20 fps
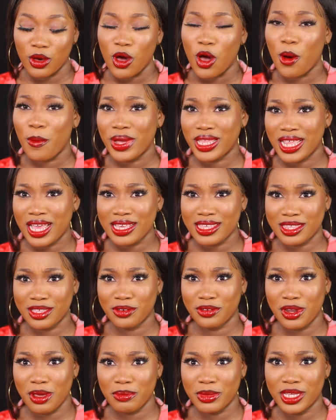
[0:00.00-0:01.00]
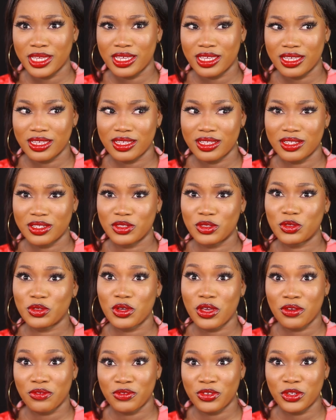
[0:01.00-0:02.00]
or better still, let me do
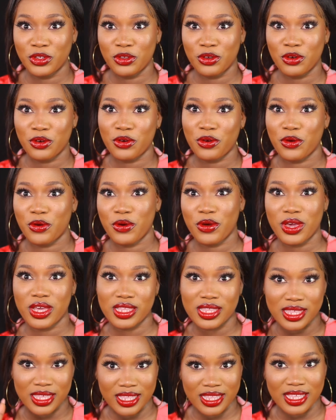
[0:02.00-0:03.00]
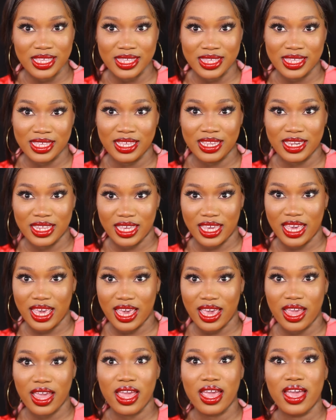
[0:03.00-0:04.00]
a video creating the scene
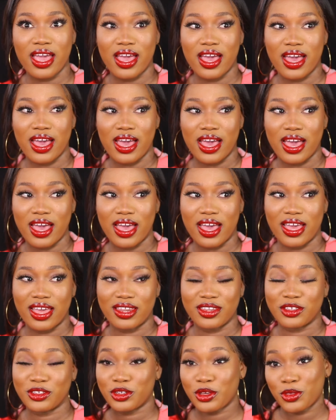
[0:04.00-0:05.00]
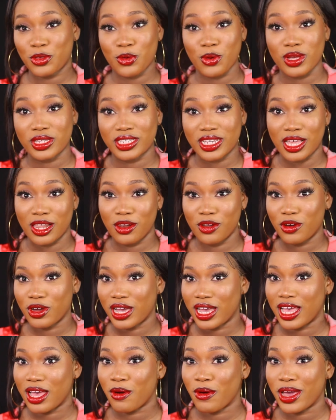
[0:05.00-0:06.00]
here and you just watch along
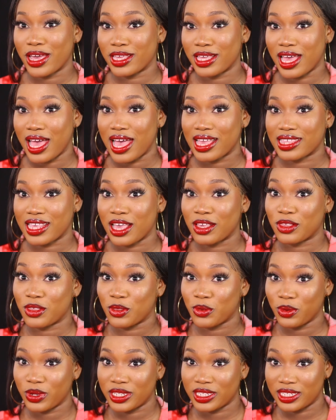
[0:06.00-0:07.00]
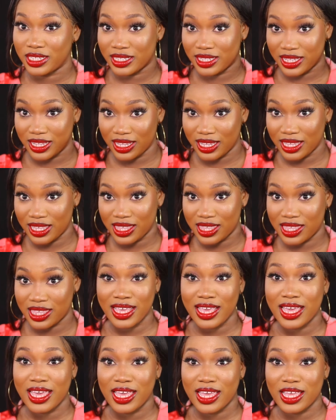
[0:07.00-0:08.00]
as I switch this
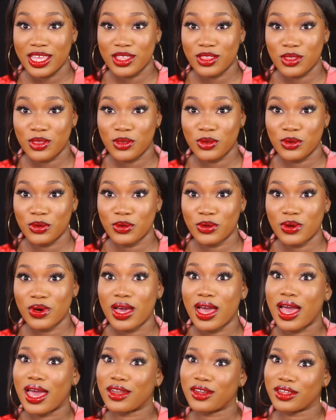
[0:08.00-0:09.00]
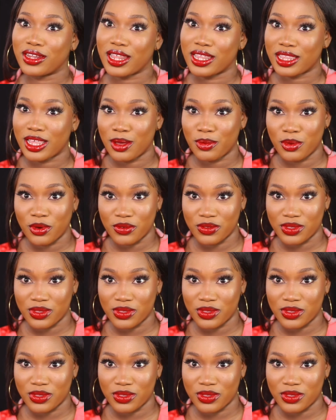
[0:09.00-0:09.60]
into another type of